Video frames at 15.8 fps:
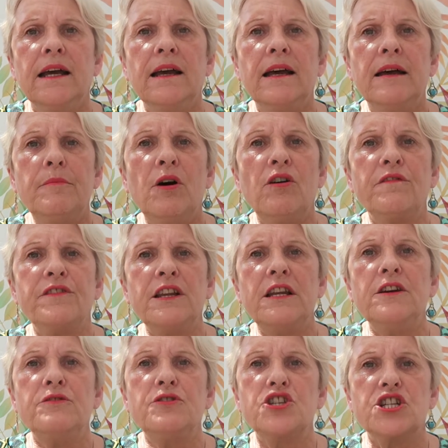of the
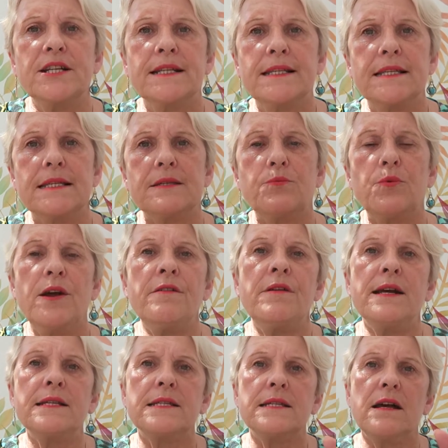lotions,
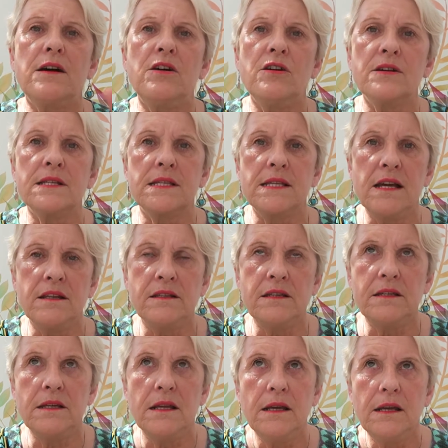whereas our
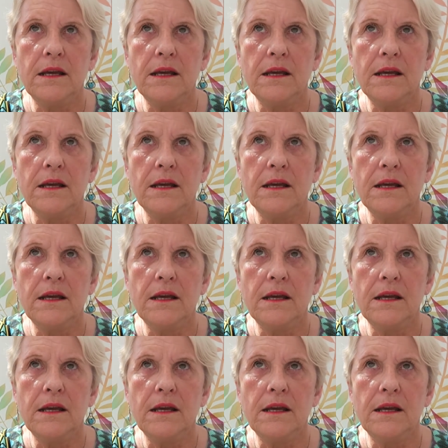skin